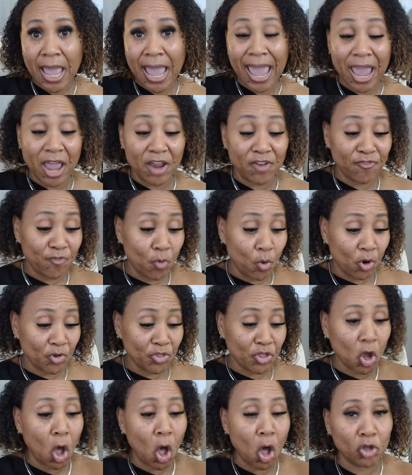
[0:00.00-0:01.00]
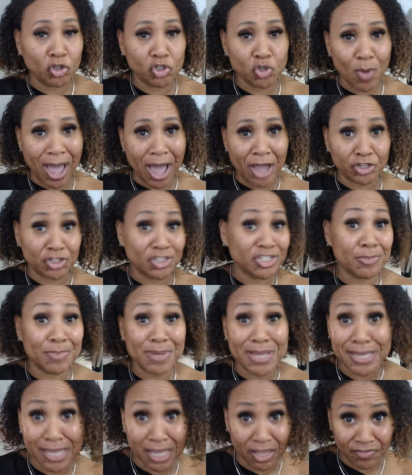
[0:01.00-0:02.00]
and for the call to actions to
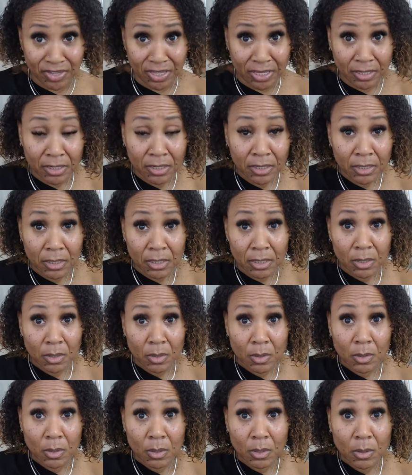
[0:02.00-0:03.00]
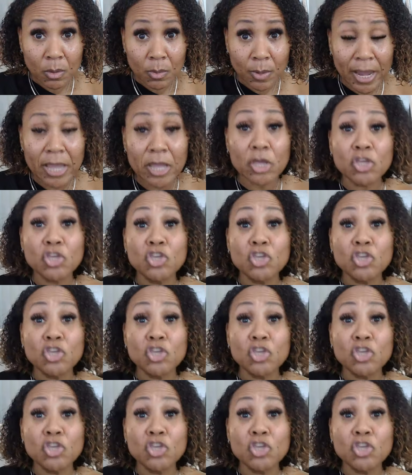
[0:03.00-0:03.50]
be given, right?